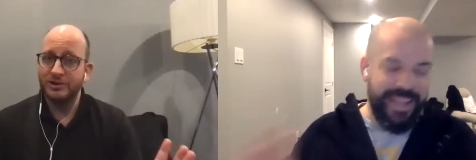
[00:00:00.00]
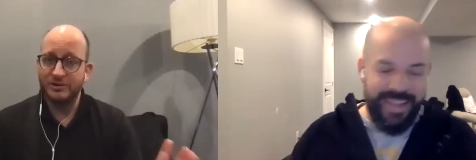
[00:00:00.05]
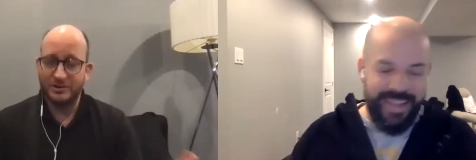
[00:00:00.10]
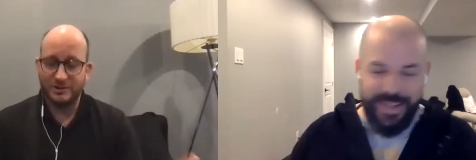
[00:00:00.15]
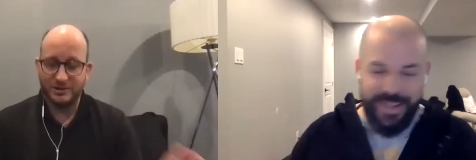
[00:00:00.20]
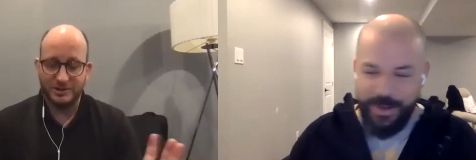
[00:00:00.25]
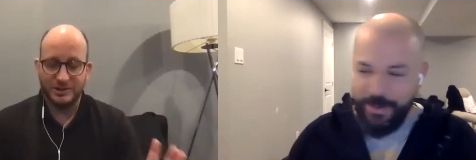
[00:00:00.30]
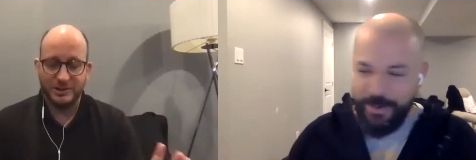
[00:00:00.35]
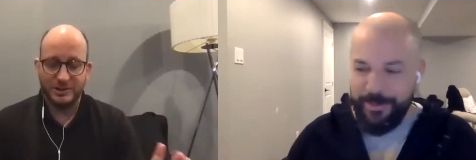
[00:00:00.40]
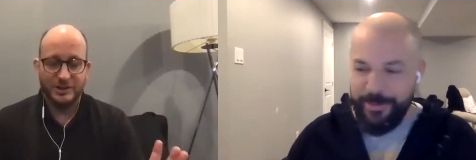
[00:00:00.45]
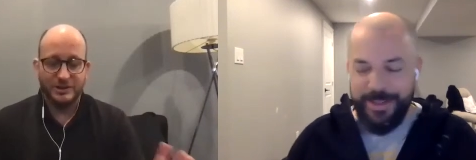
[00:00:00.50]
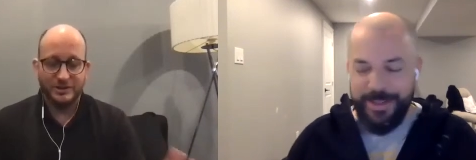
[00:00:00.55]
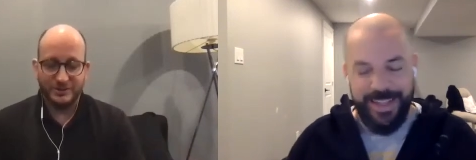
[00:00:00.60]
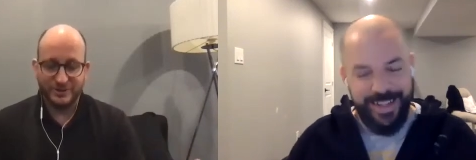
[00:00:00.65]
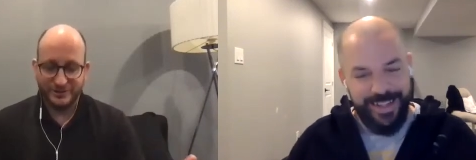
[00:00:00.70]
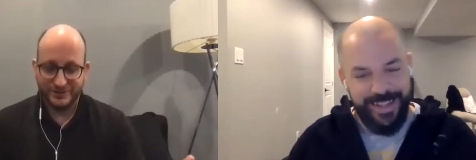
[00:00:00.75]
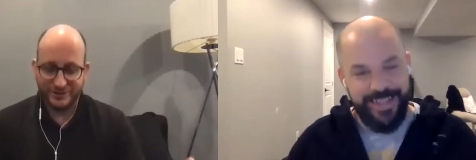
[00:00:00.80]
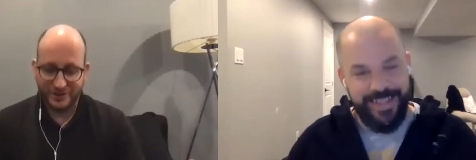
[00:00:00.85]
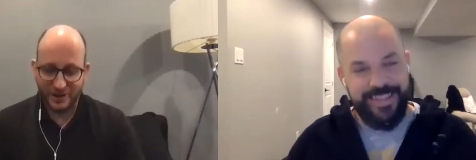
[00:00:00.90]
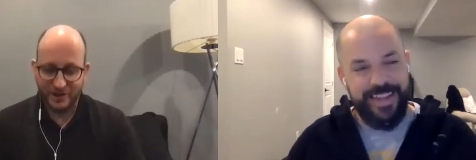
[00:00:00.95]
Speaker 1: uh, I know.
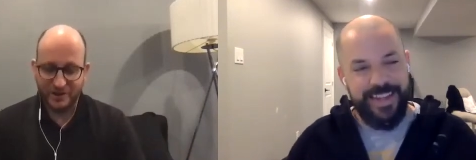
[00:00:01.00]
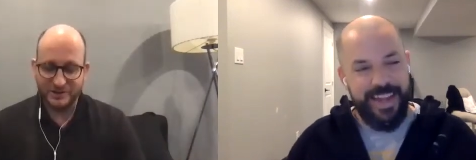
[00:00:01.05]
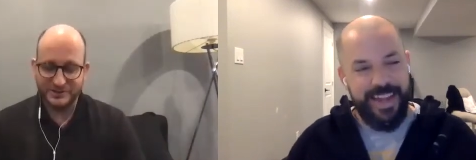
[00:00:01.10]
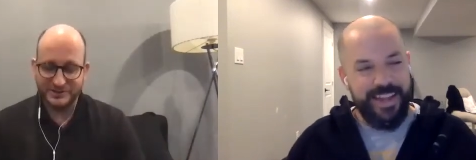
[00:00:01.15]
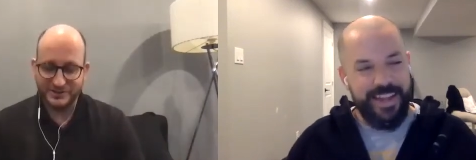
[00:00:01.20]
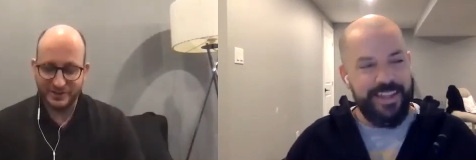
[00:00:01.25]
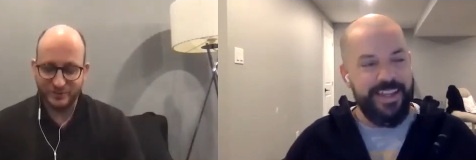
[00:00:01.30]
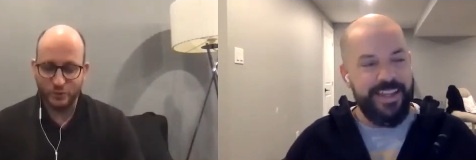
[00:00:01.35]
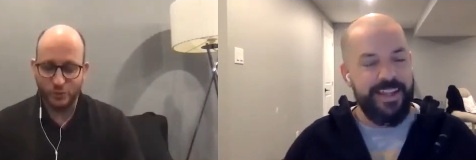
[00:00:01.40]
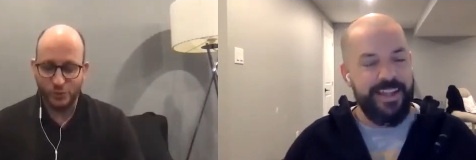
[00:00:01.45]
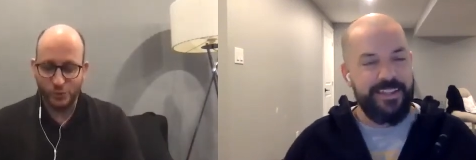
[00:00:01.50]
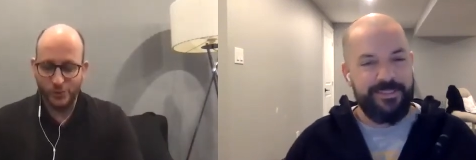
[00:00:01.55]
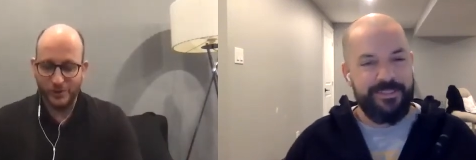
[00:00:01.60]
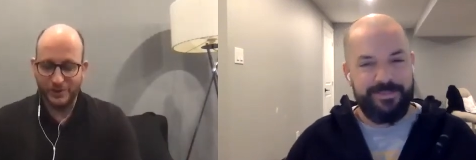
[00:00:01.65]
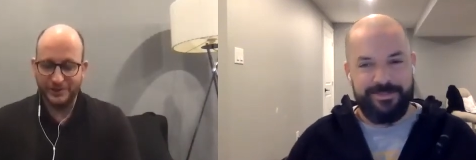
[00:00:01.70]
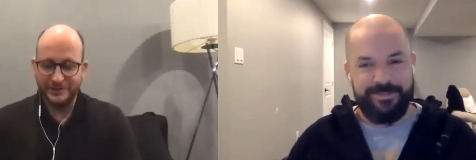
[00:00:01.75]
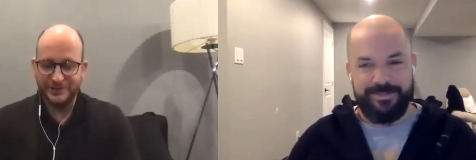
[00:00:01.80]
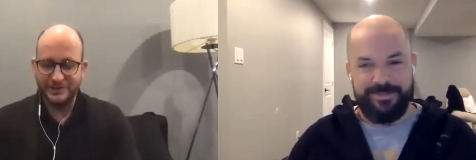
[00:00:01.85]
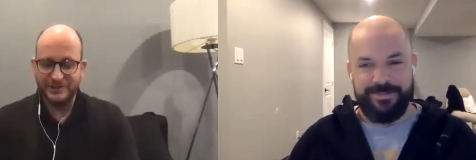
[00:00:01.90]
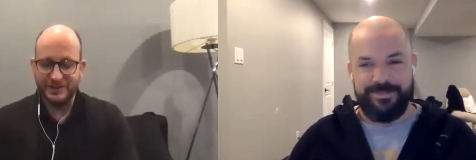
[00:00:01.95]
It there is. are some yeah.
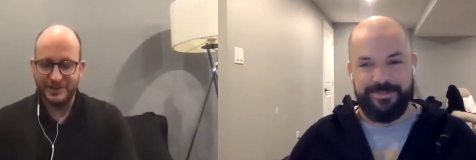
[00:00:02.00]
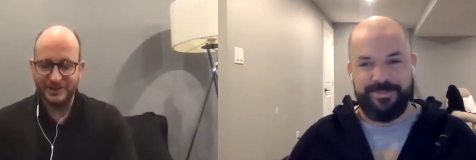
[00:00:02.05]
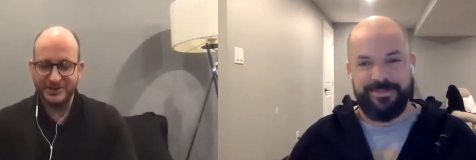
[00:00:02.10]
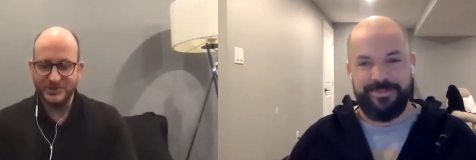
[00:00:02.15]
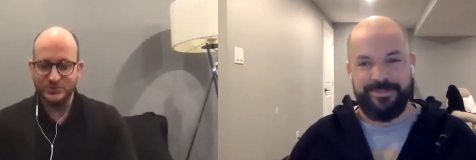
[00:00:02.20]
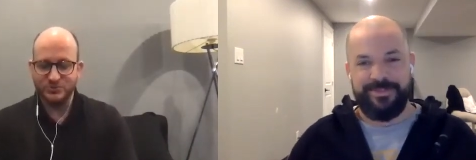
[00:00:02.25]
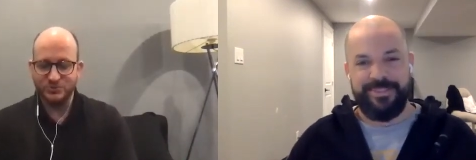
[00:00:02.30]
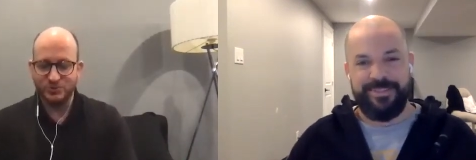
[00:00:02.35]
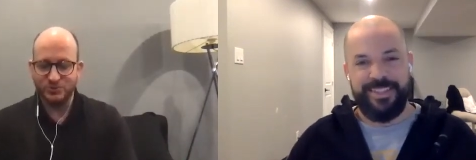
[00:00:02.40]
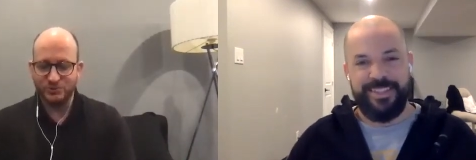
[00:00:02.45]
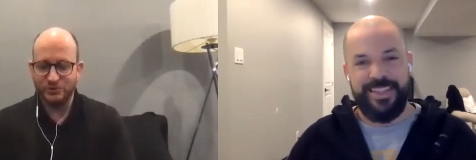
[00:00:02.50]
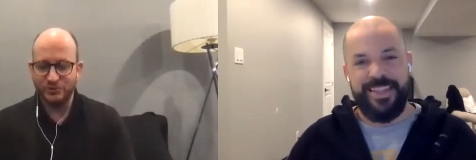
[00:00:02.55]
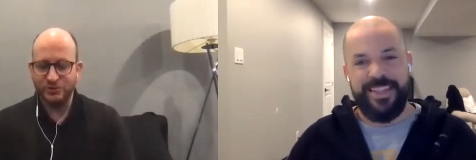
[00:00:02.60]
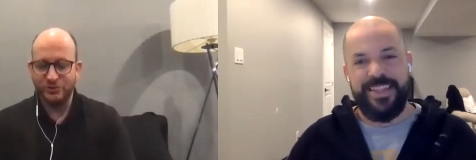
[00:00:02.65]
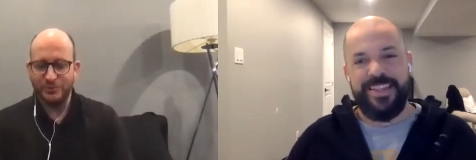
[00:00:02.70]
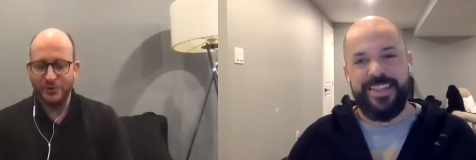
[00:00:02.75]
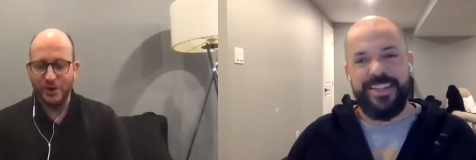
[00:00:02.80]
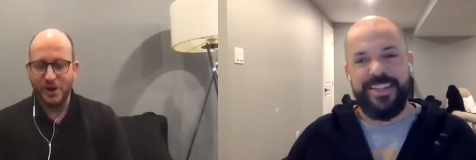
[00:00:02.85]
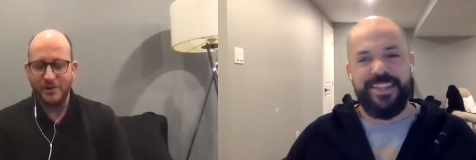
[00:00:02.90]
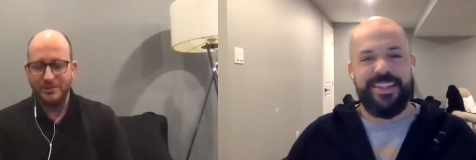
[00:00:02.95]
really nice rural
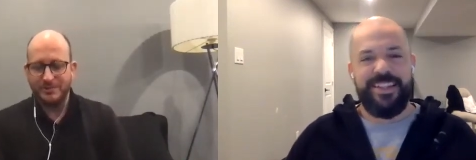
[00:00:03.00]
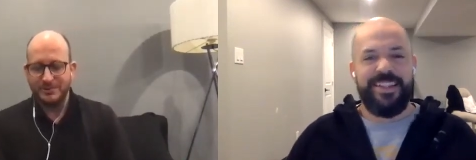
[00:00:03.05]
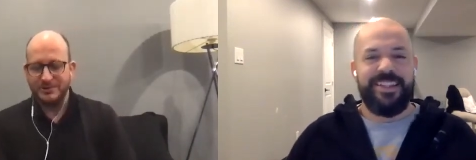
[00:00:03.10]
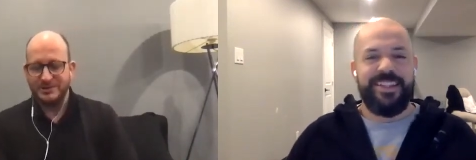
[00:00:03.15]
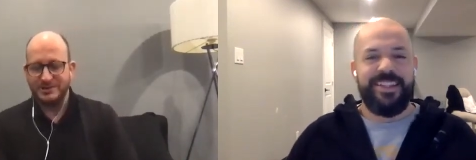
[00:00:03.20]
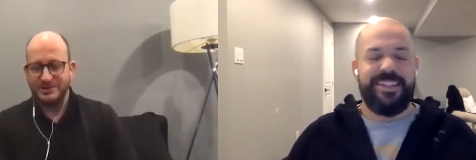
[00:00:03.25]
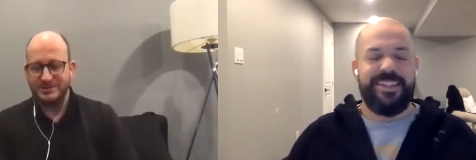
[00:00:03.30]
properties